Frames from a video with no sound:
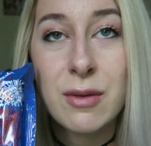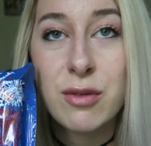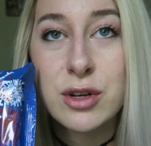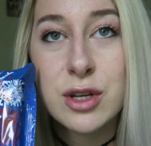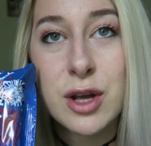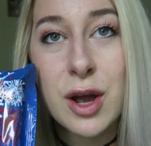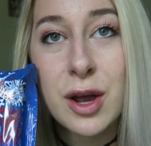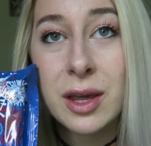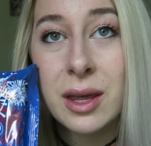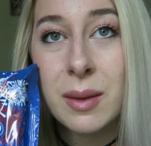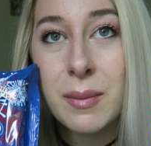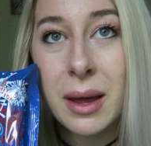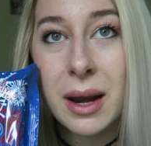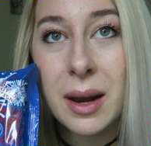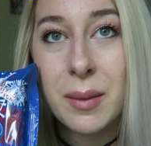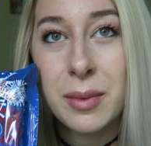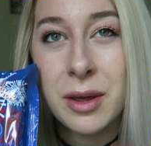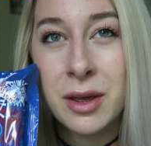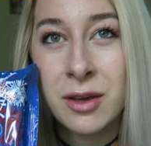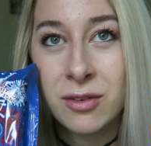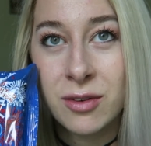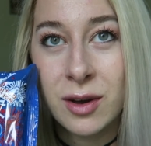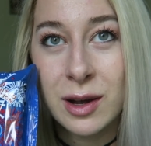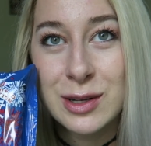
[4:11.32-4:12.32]
we're talking about
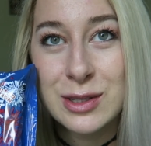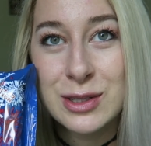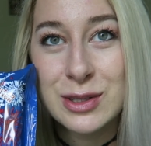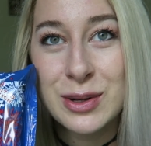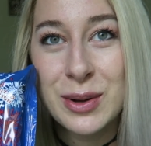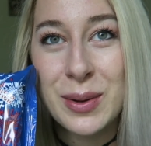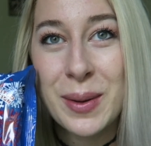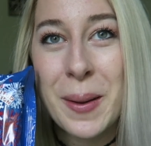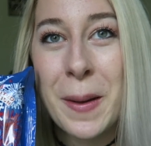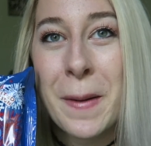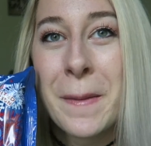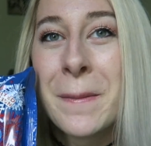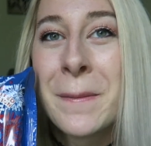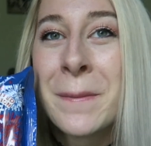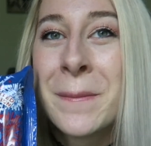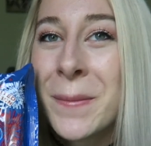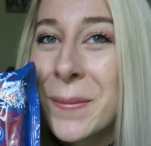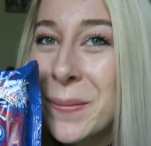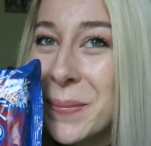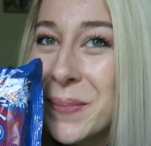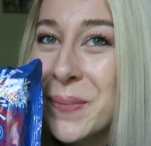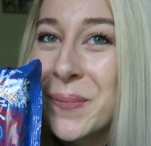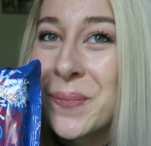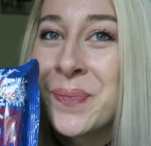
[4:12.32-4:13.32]
it being functional,
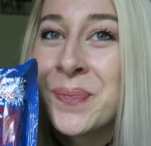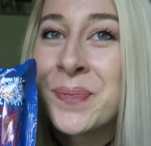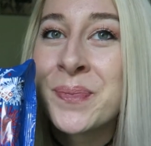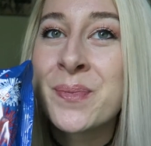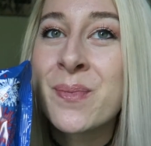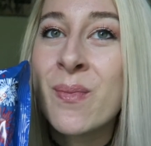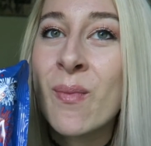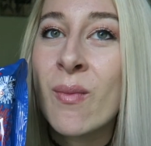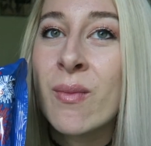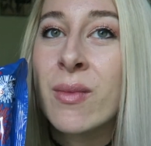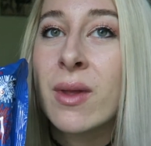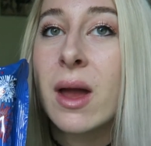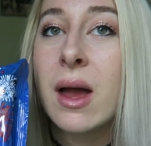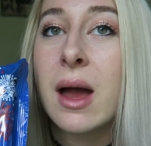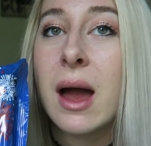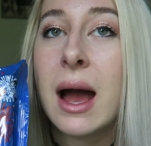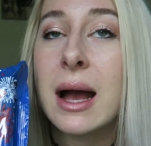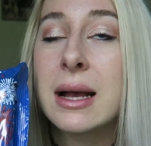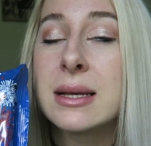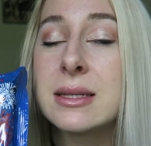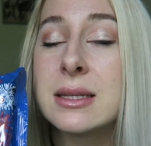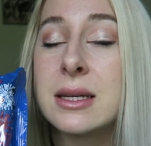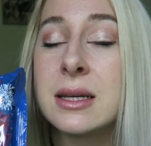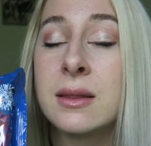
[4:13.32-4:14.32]

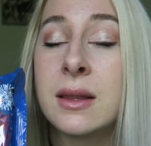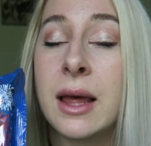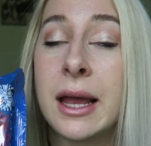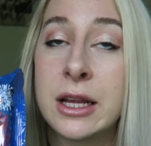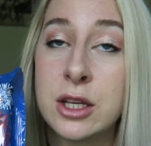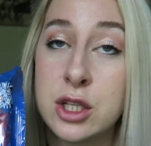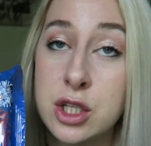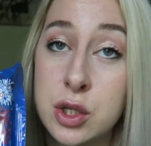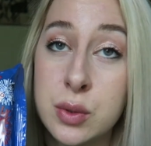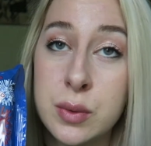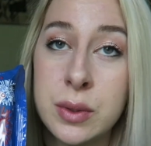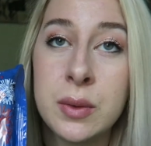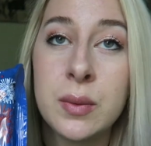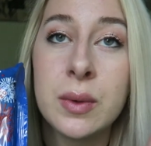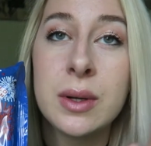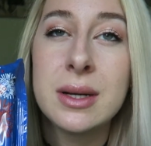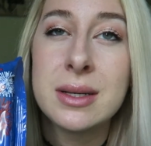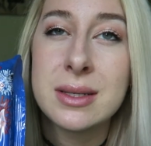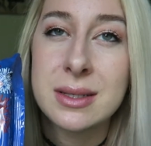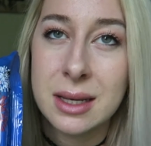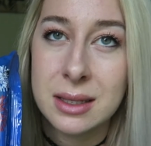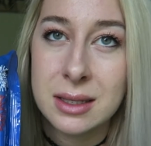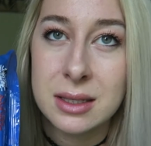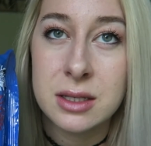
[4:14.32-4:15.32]
as in like doing
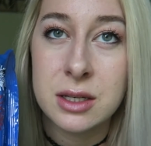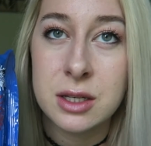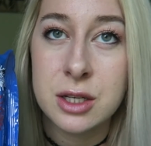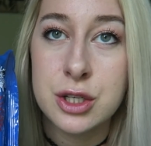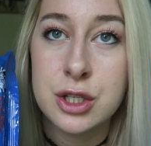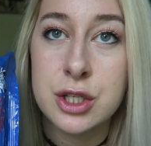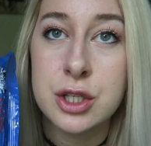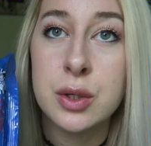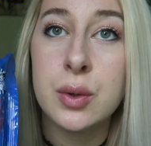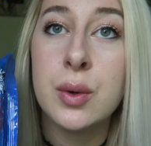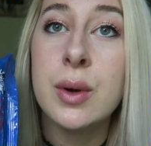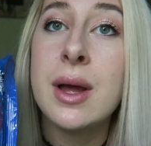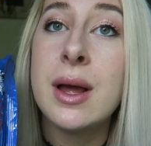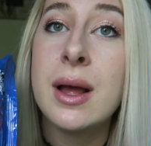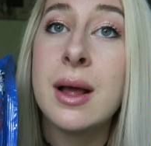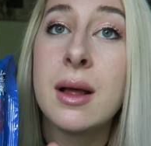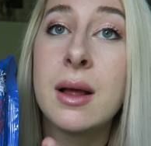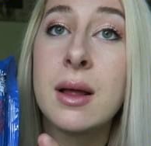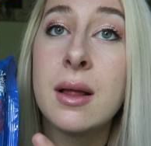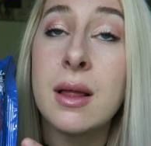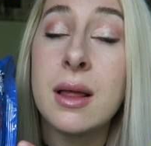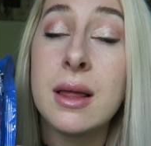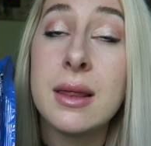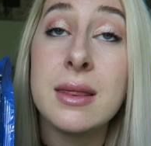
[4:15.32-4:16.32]
what it says it's gonna do,
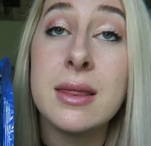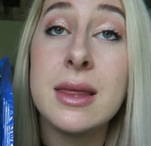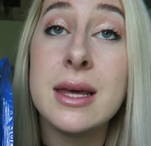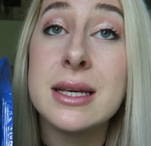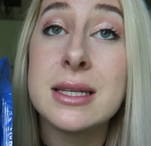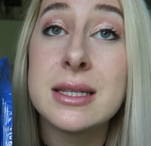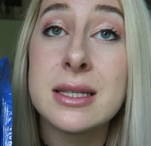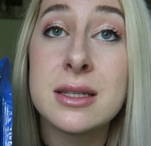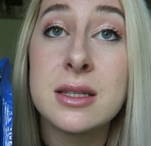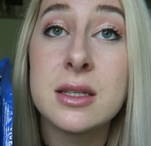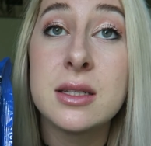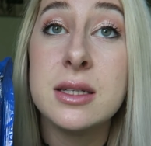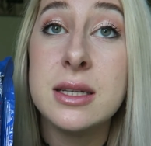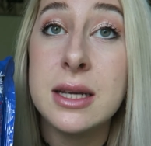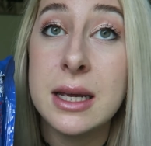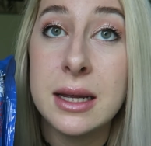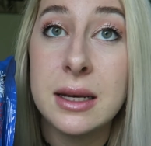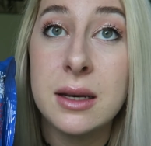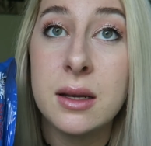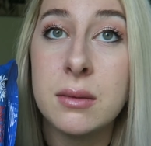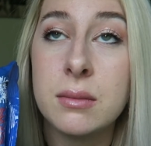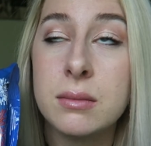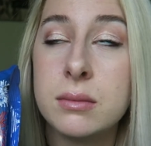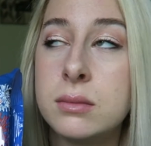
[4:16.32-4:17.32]
this
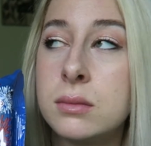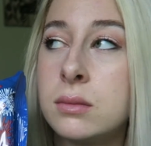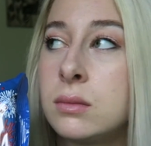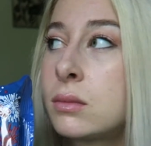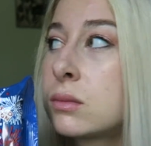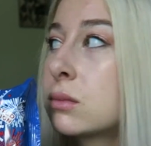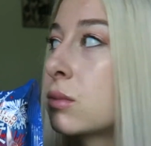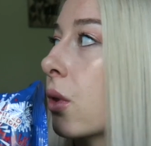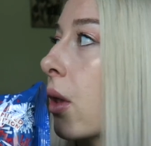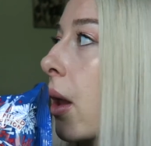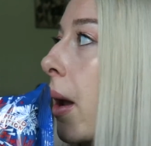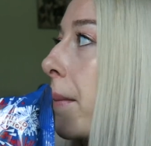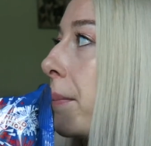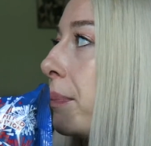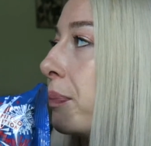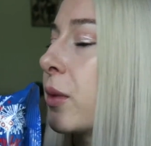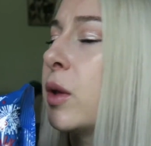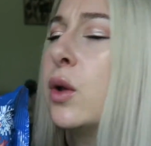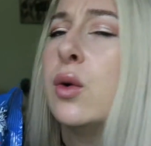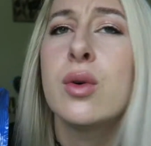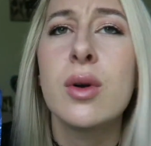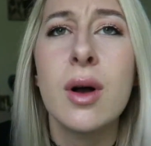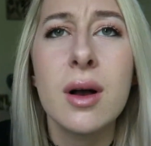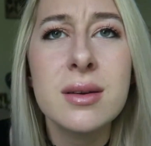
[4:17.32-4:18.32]
did.
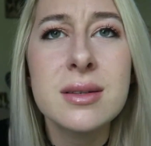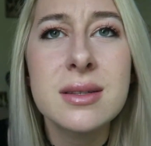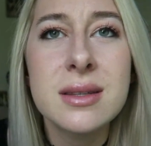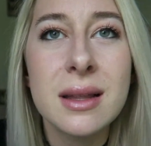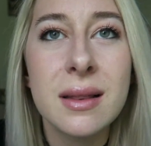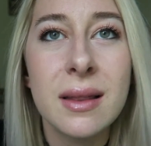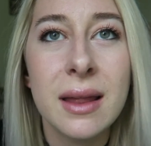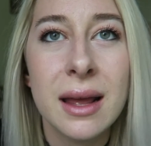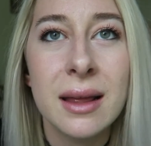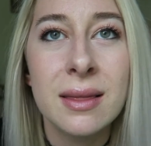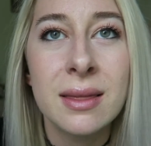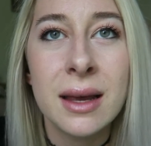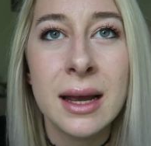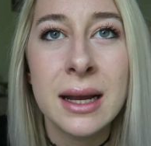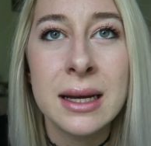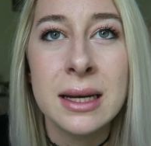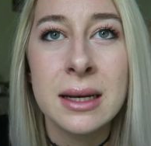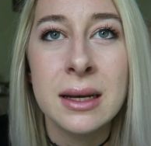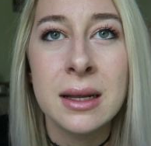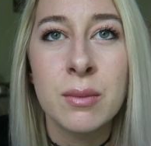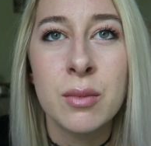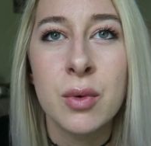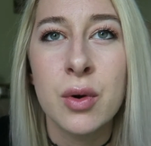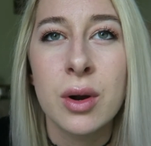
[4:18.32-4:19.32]
Who calls the
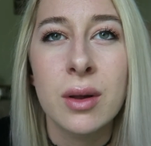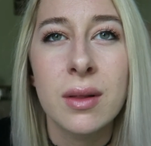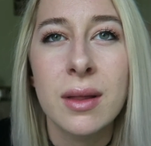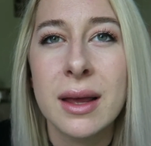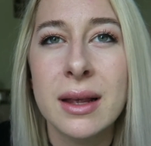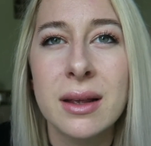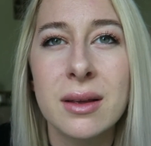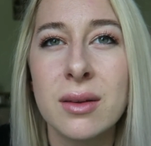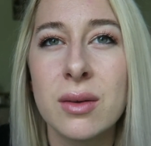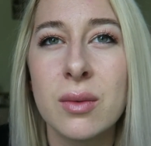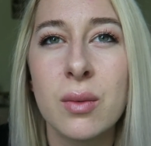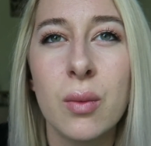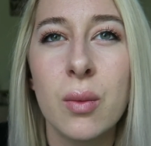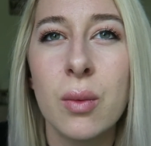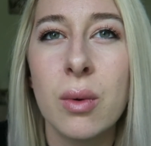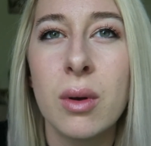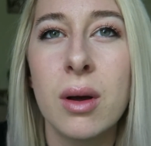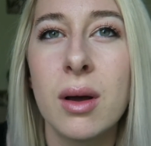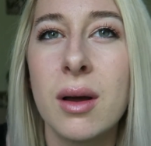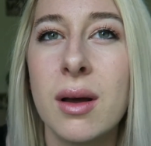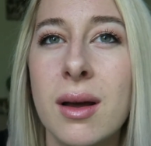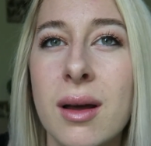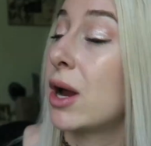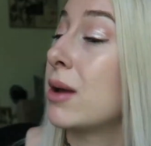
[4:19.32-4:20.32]
landline anymore? Like,
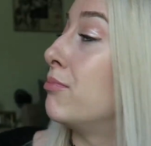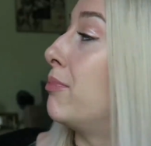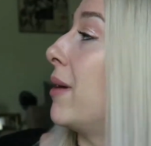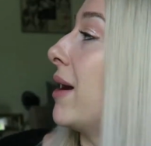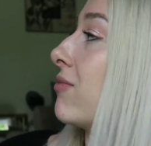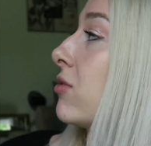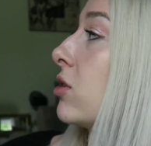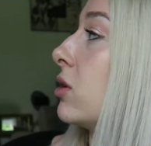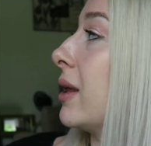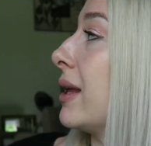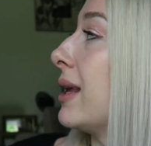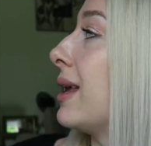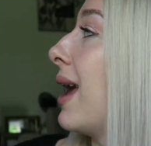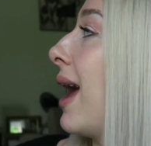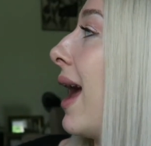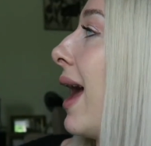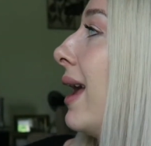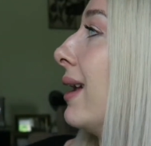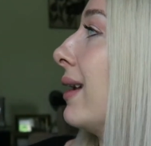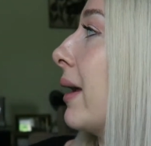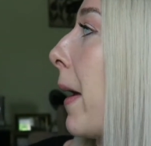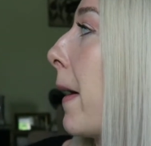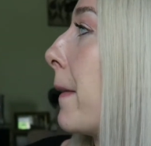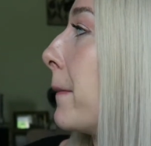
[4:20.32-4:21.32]
that's right, Beverly,
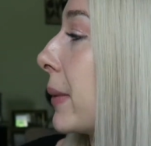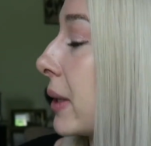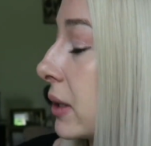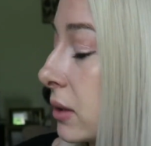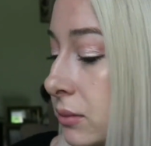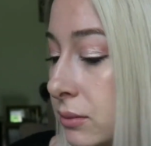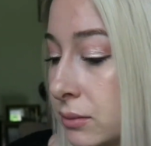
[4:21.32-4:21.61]
hang up.